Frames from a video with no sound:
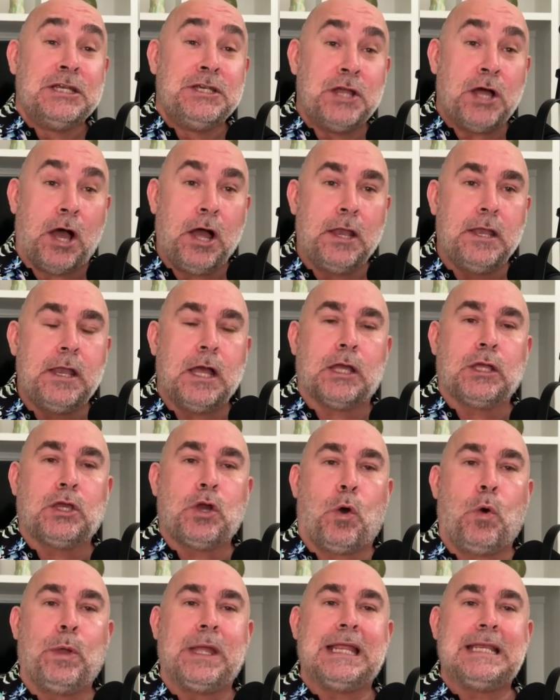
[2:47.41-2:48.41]
Done
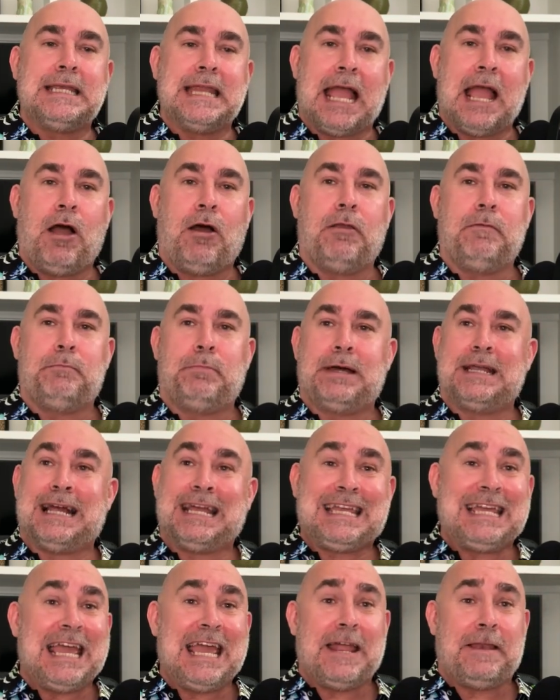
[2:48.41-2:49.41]
going down. But
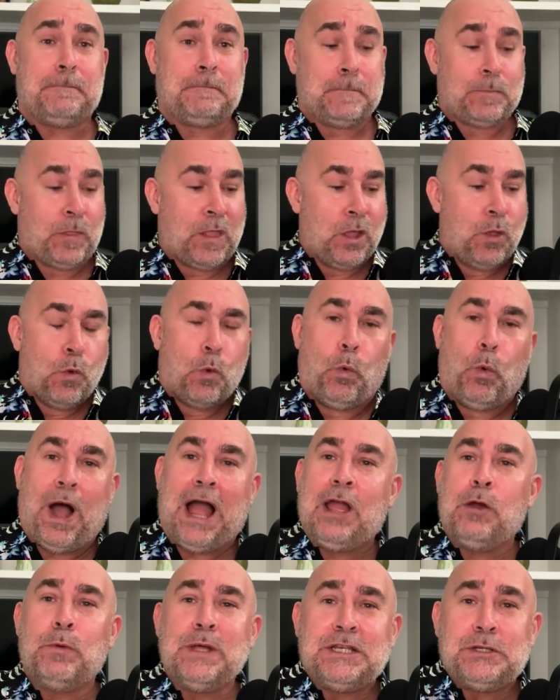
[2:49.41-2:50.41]
again,
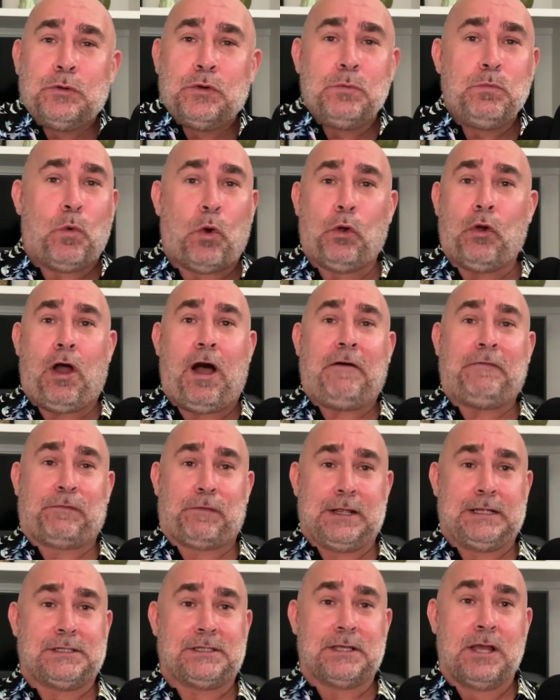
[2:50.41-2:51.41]
why are we doing more
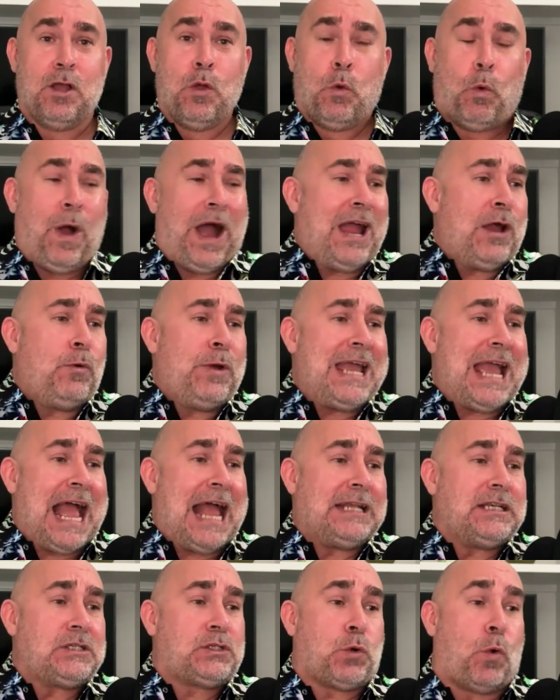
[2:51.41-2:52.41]
offerings? Why are we
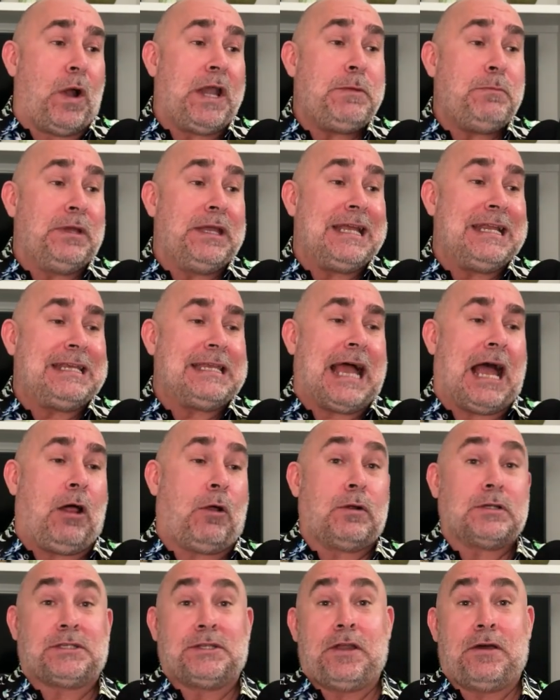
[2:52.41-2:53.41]
adding $20 million,
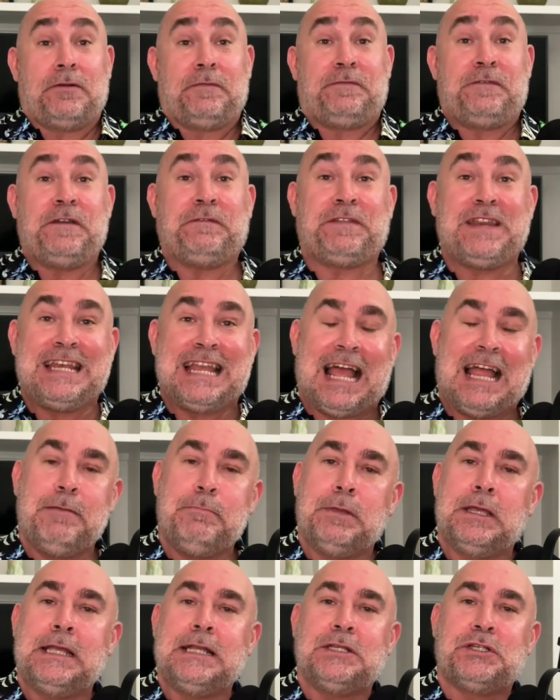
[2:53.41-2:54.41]
another
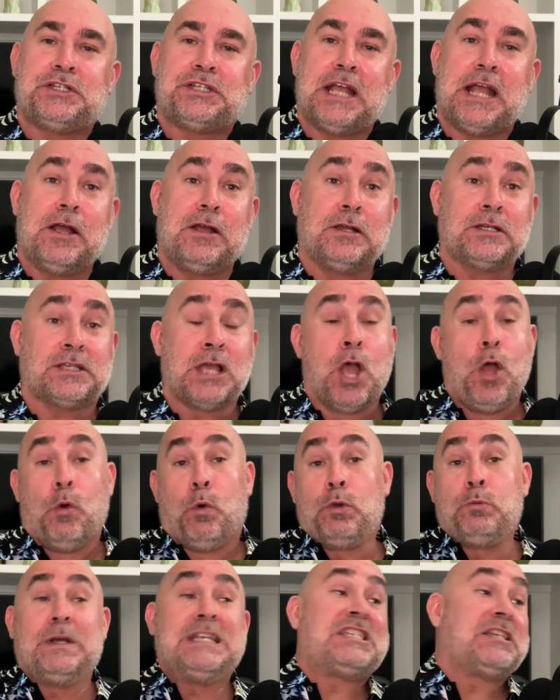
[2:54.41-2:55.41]
59 million shares,
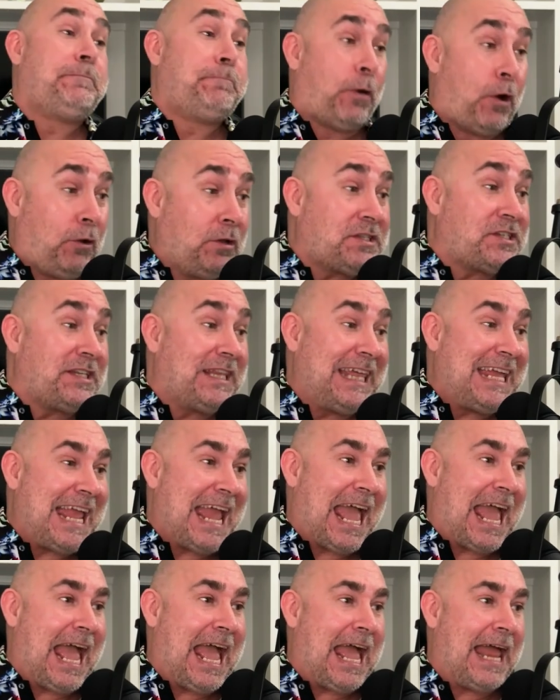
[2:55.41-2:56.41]
when we supposedly
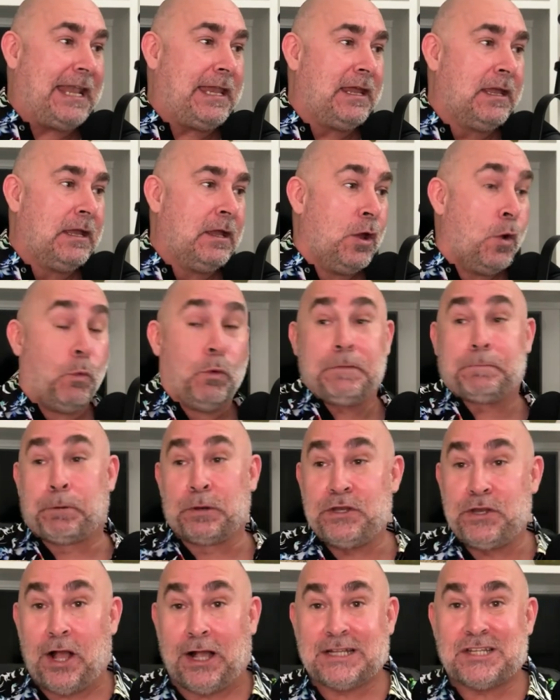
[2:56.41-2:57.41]
had, with
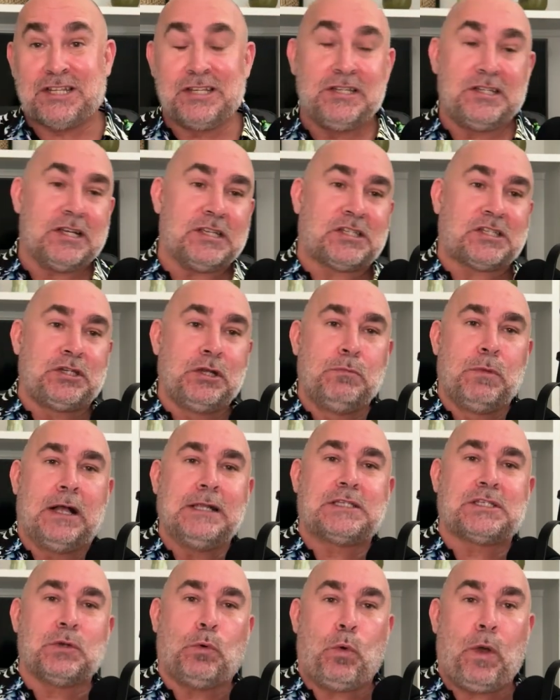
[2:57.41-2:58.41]
production just 2
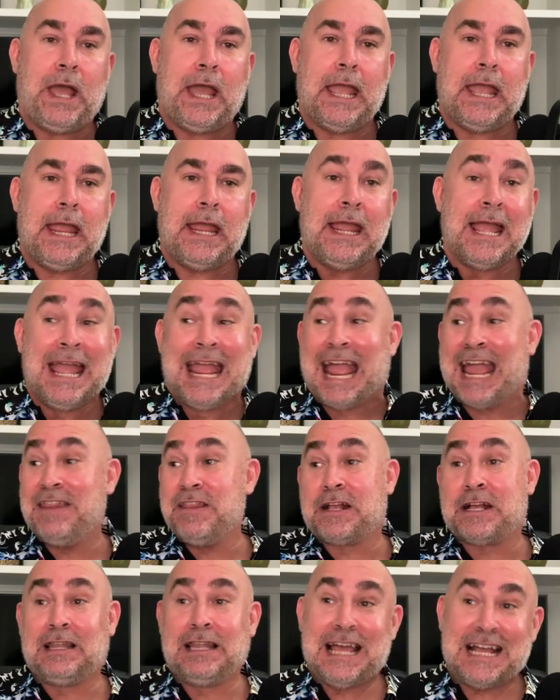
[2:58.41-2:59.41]
months away
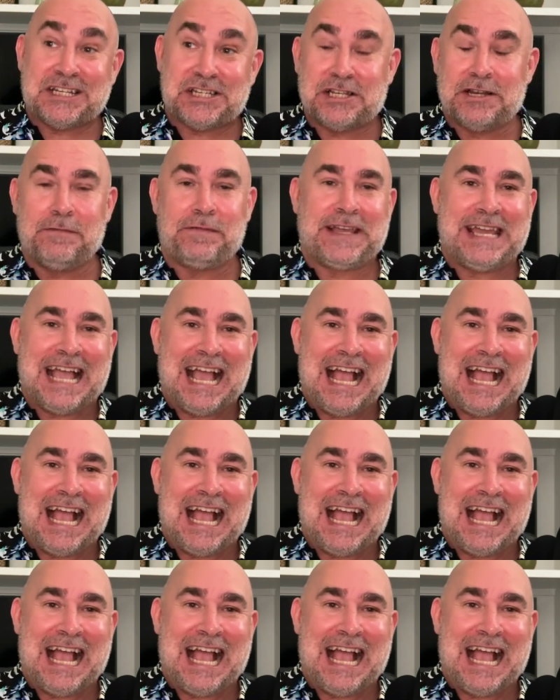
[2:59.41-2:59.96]
and the collection of